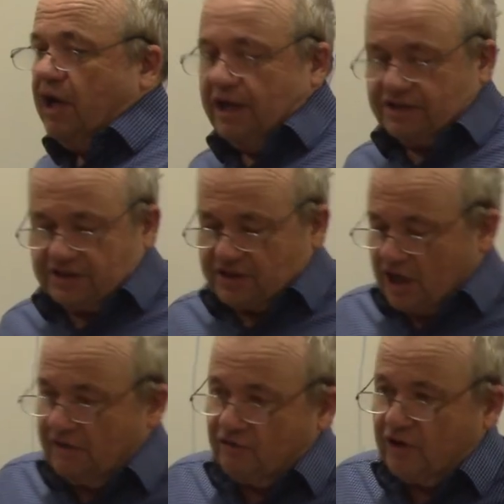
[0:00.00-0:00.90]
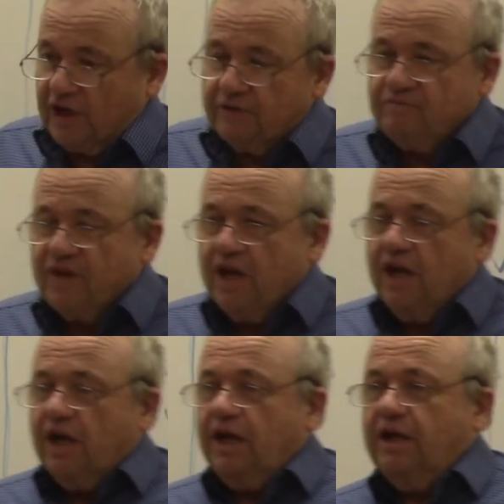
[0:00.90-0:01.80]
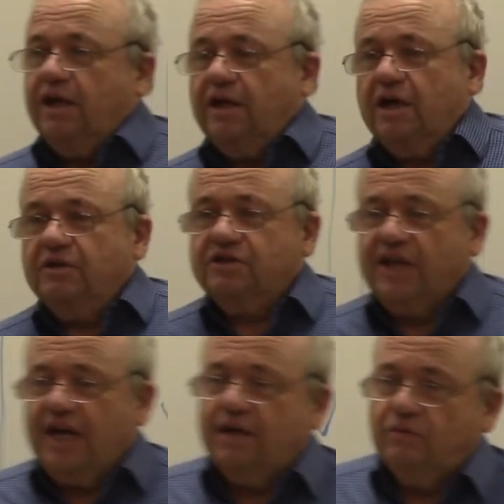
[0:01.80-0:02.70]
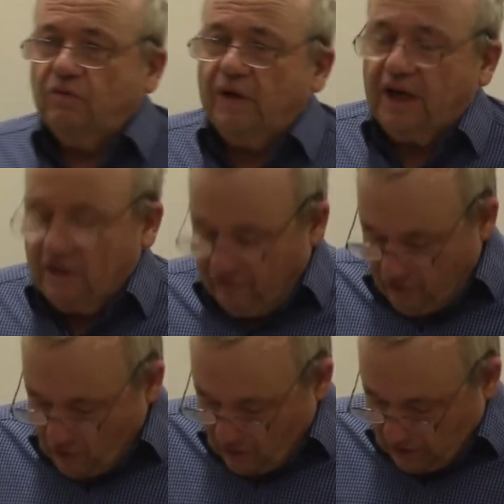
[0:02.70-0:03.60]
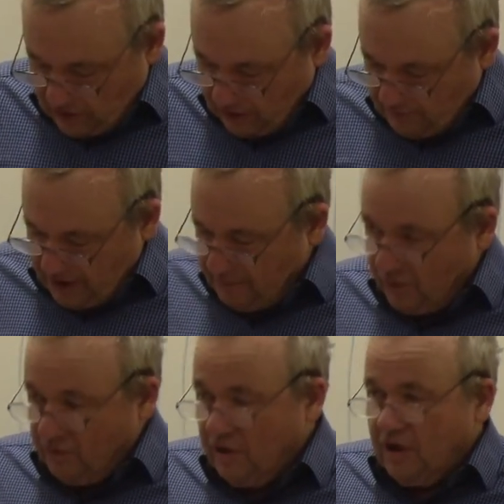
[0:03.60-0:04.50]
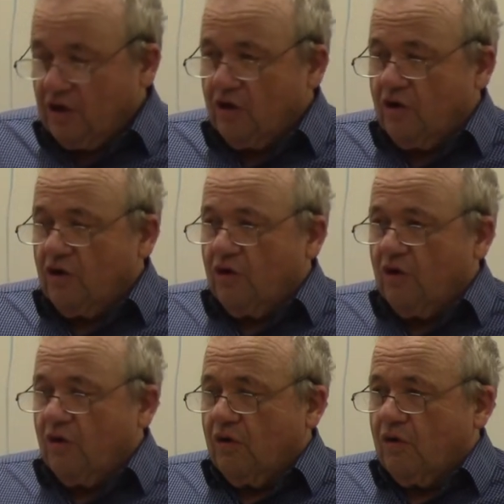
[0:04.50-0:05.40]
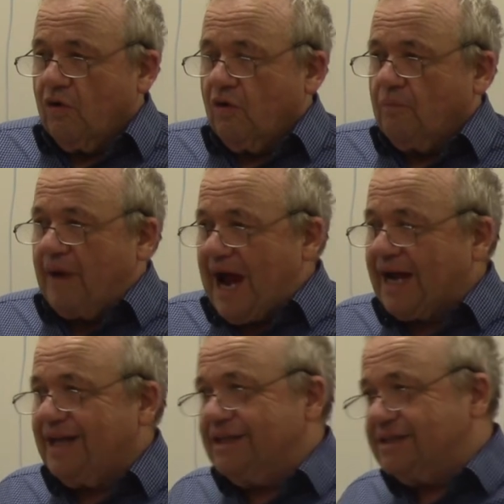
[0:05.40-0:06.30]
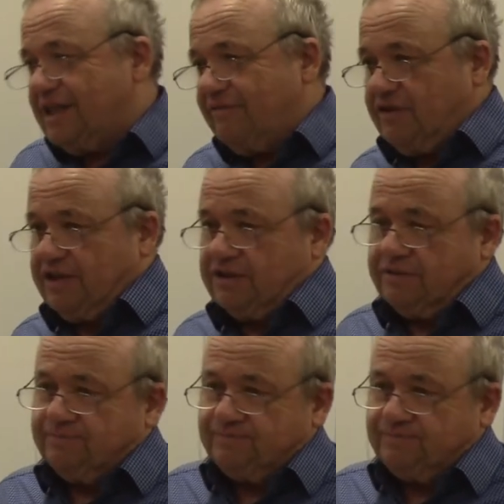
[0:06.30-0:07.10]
his discovery in an understandable way for people back in the 70s.